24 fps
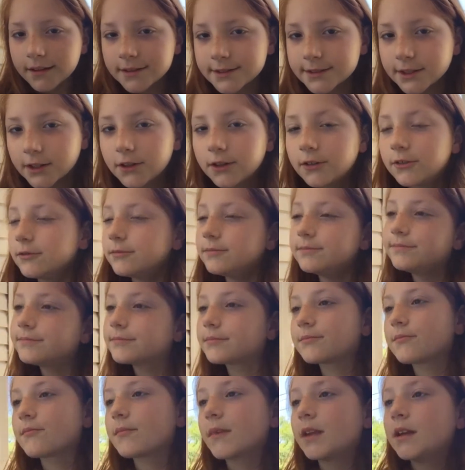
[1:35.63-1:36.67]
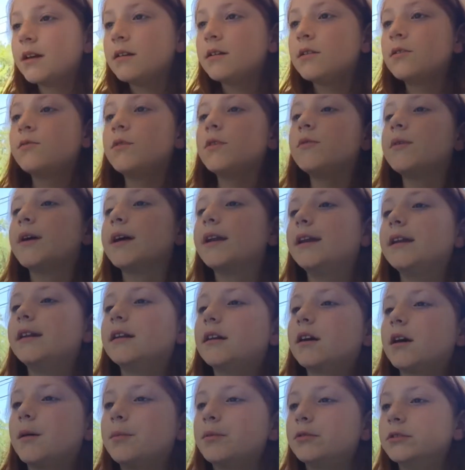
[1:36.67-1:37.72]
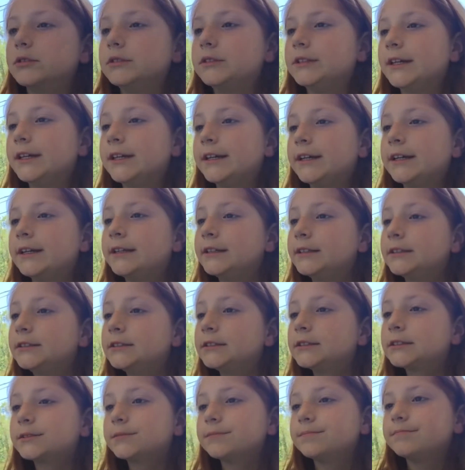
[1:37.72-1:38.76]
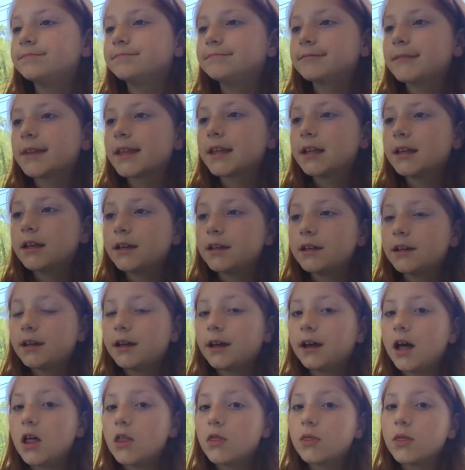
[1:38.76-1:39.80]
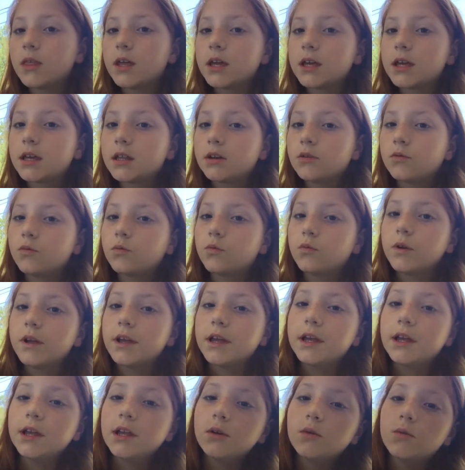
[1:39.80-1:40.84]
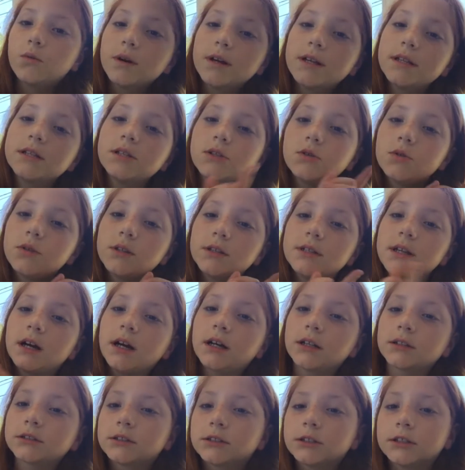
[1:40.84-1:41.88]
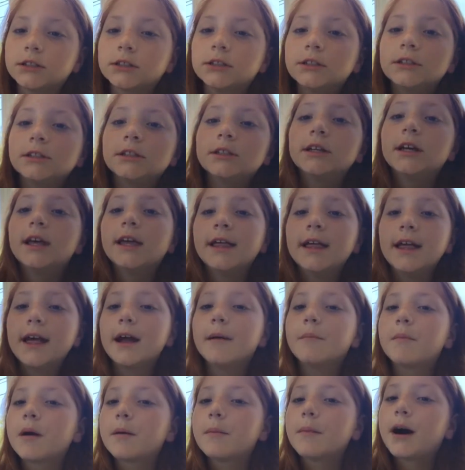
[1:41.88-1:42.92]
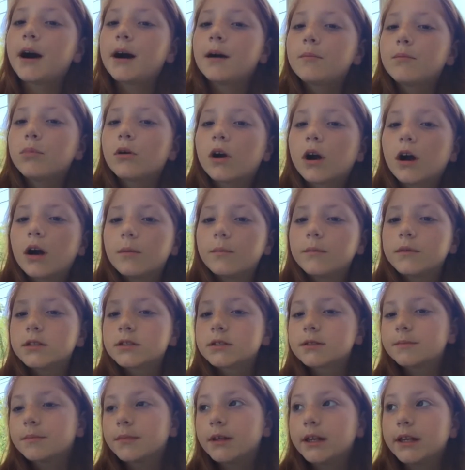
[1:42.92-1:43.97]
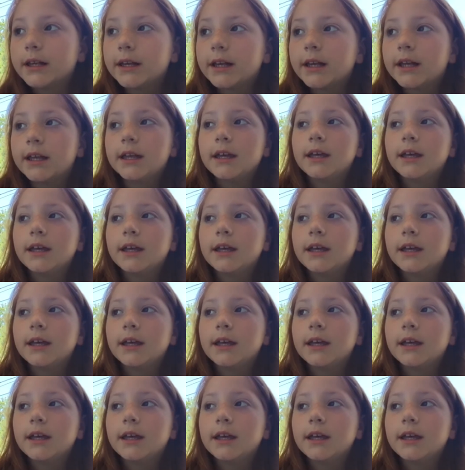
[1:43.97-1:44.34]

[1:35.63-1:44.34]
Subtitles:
So we waited a couple of days, and then we went to the doctor, and my mom promised me